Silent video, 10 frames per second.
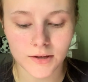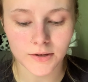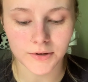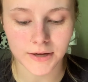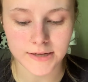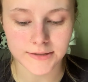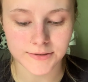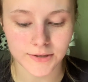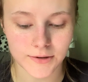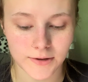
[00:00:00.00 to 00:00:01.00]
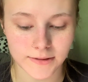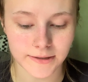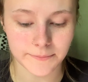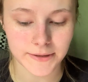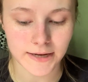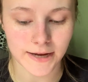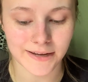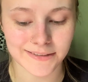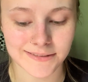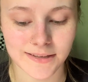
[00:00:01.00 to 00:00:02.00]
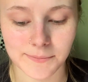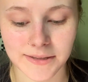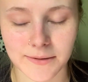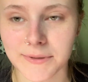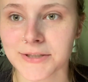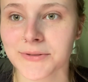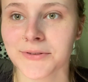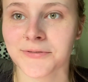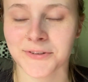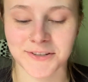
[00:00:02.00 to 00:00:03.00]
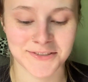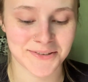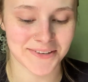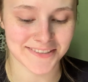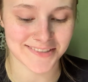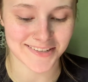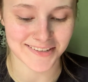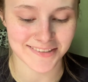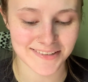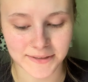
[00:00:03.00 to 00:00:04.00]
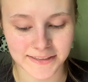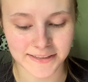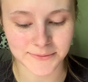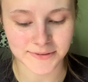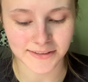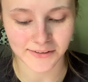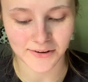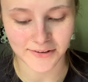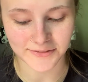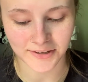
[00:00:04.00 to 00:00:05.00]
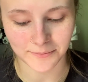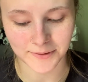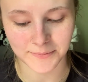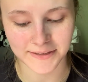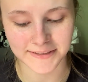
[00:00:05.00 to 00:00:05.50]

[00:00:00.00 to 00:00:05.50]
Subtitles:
Okay, so let me do the first question. This one's a little off topic, but it